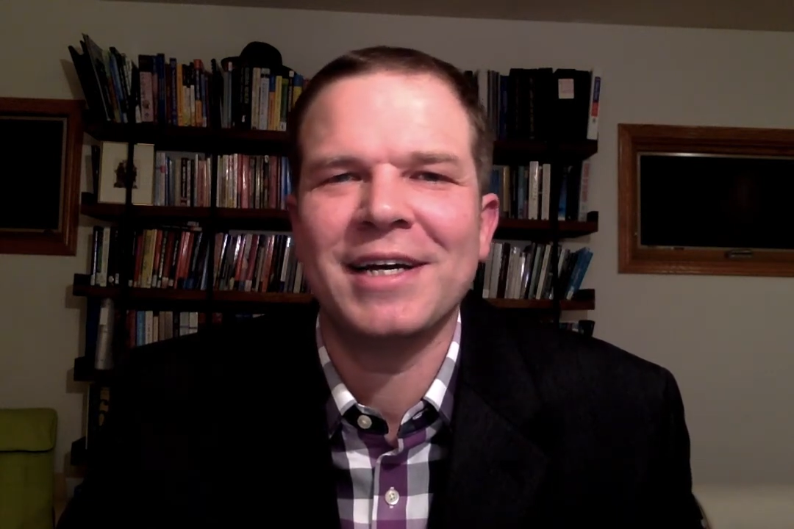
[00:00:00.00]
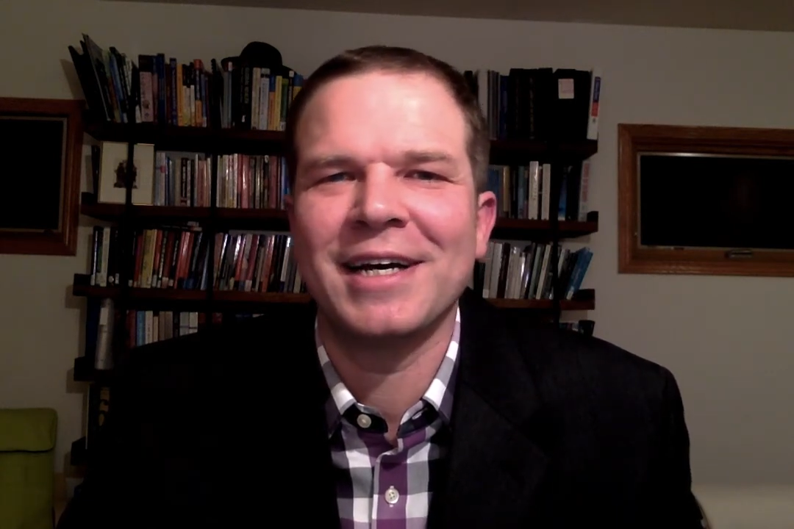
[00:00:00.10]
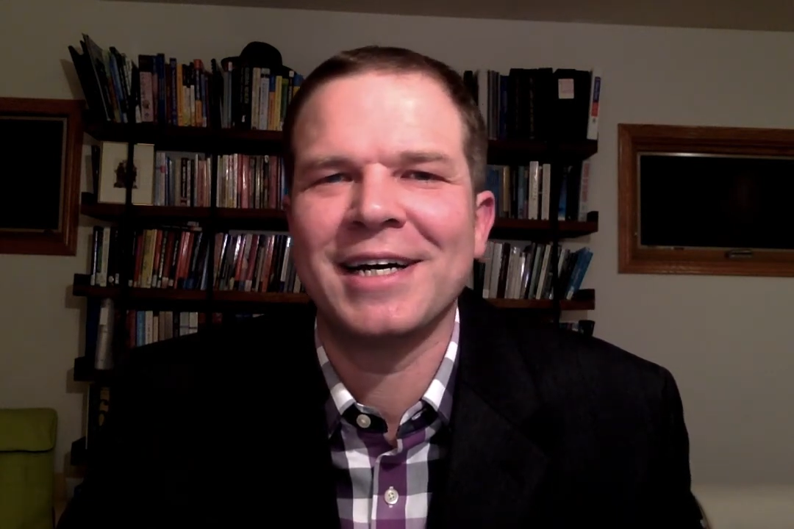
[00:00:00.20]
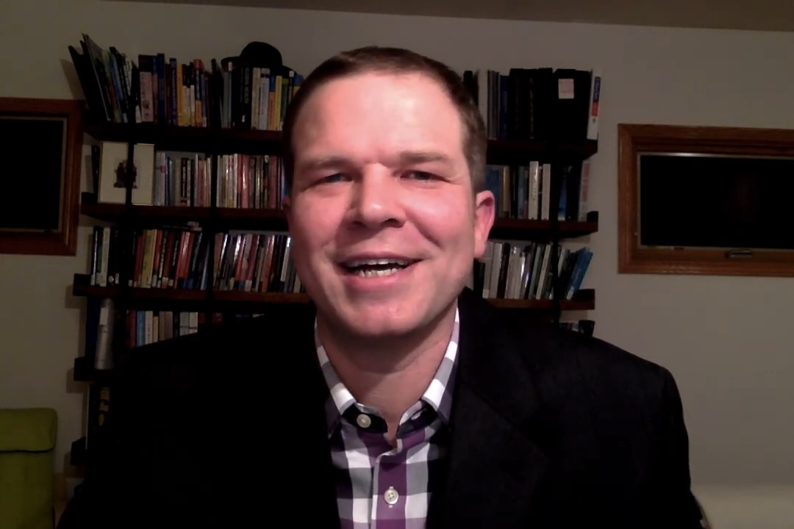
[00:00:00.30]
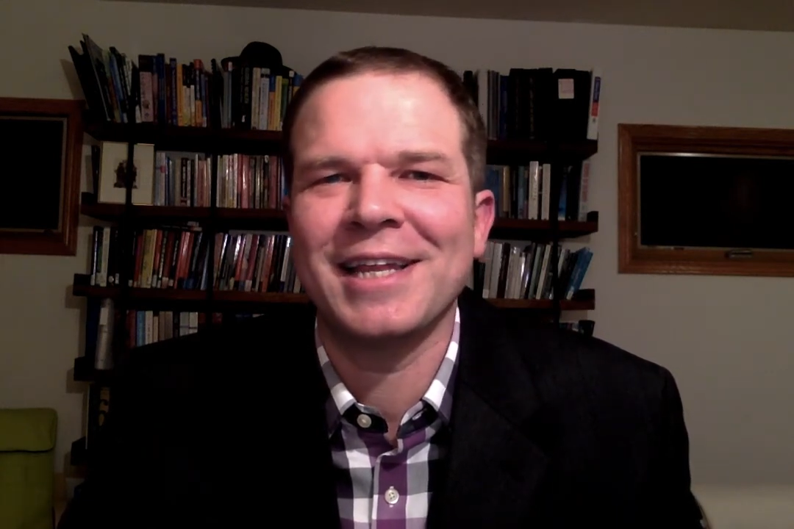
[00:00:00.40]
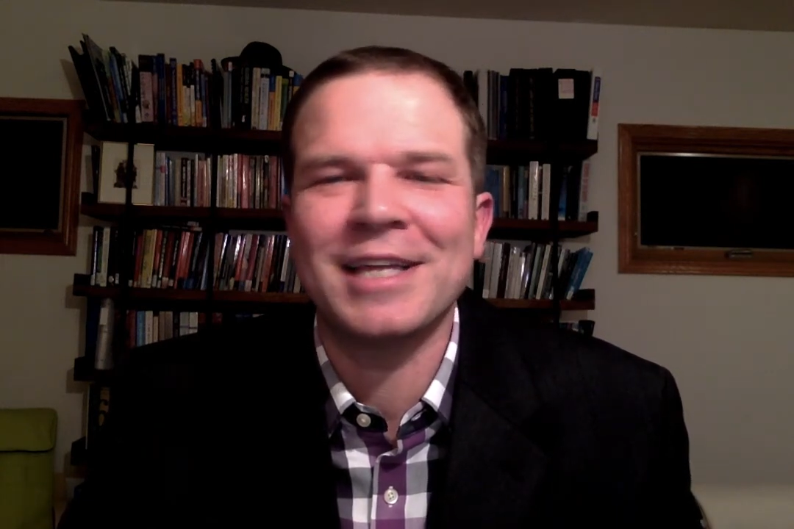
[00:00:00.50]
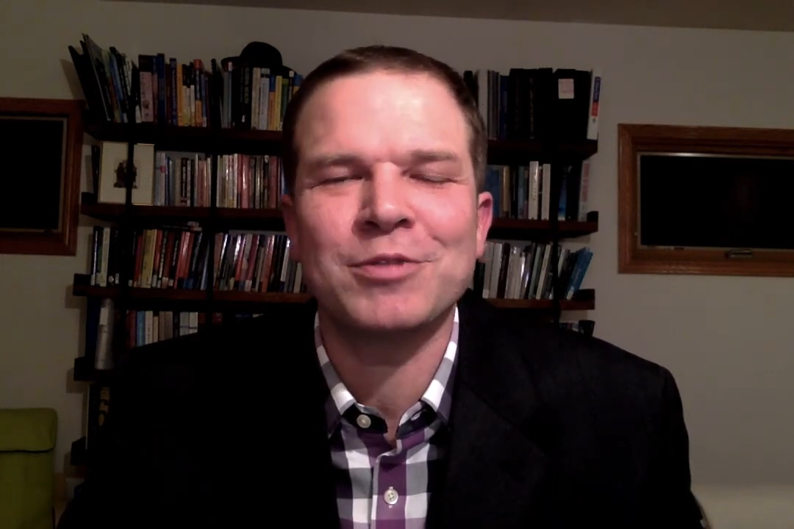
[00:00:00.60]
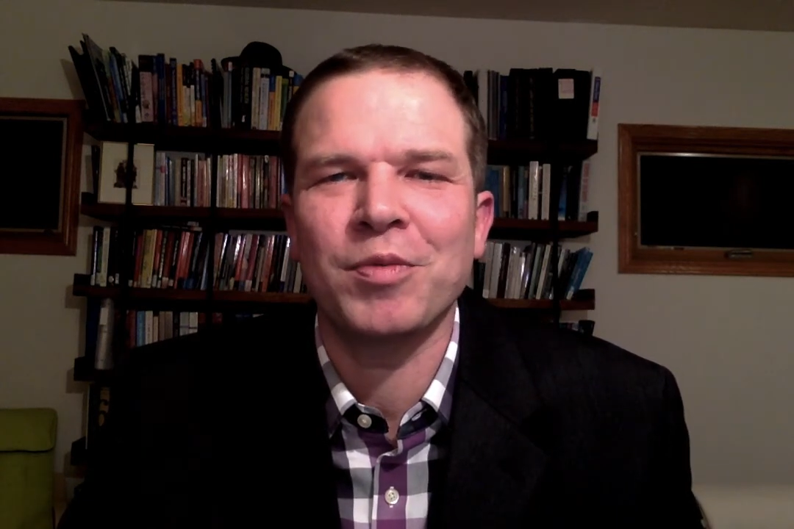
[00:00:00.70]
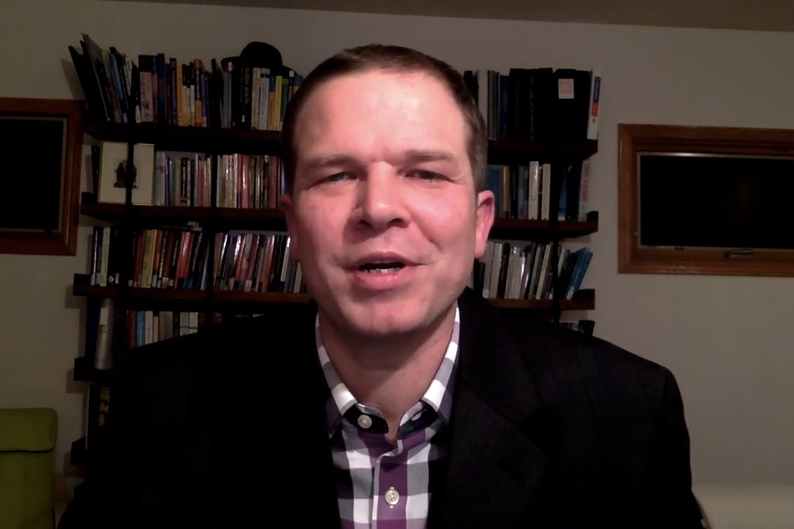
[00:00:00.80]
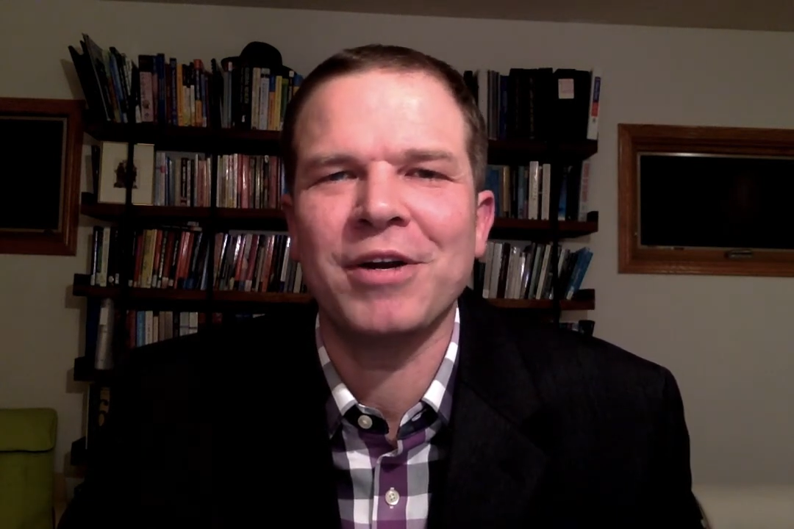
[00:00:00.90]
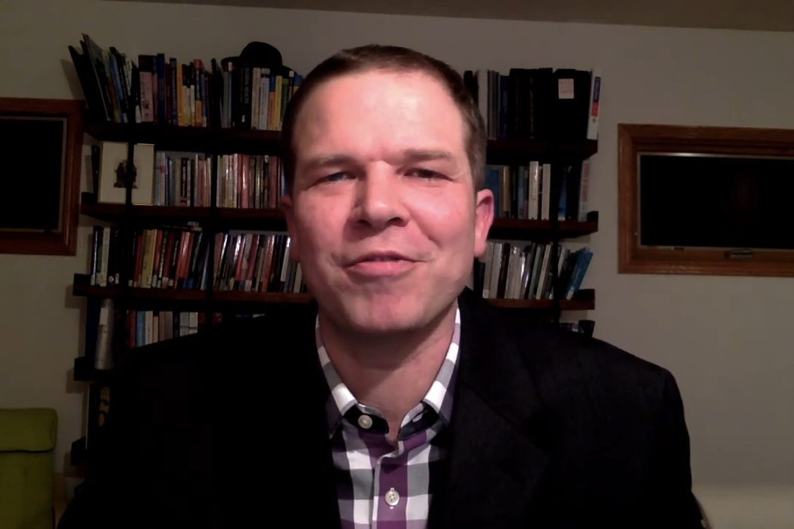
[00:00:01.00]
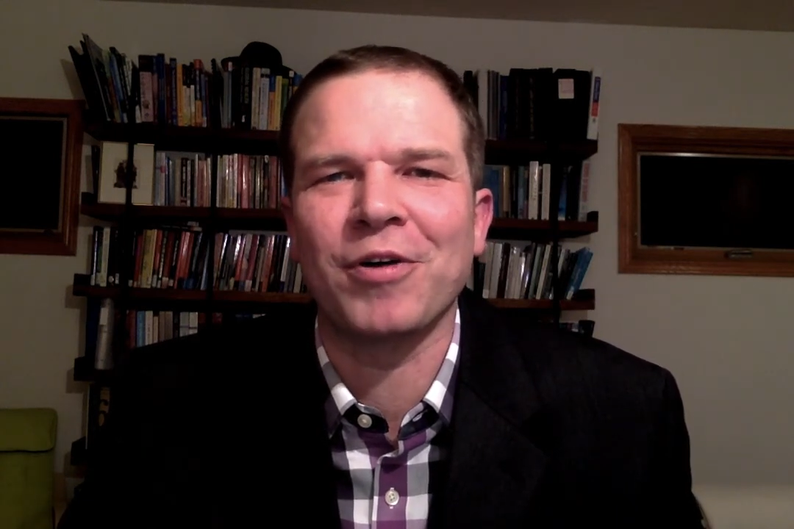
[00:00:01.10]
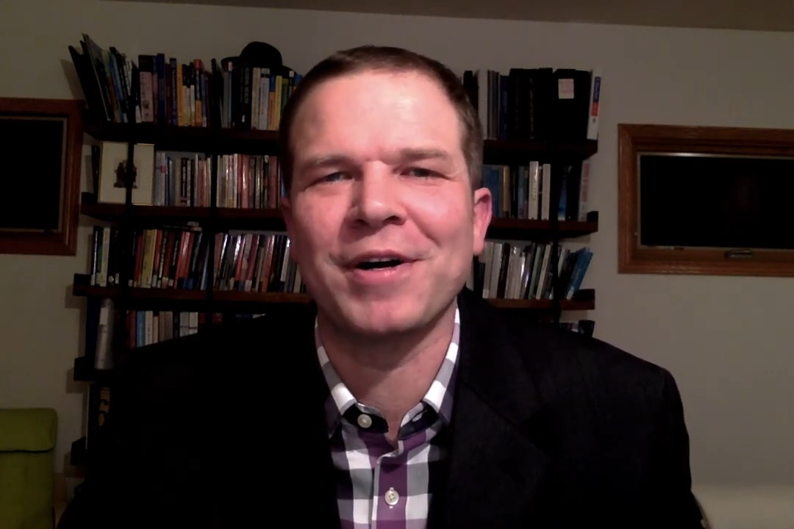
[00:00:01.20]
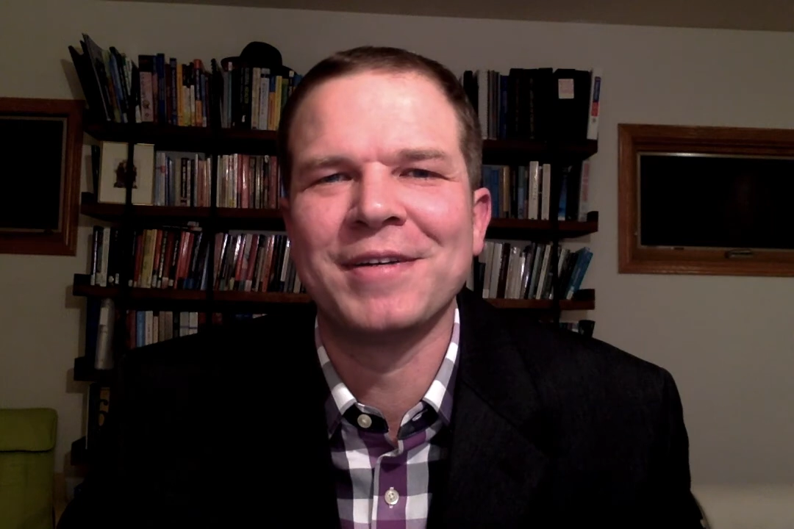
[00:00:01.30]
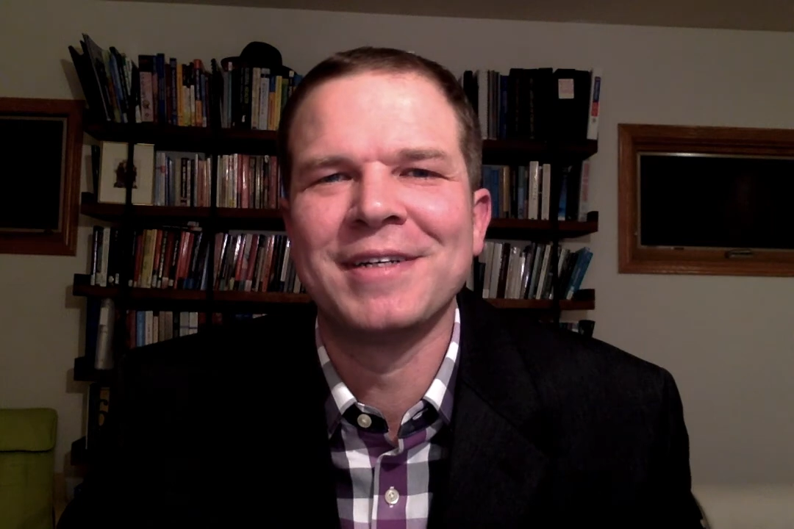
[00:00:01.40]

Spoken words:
and that's what we're here for.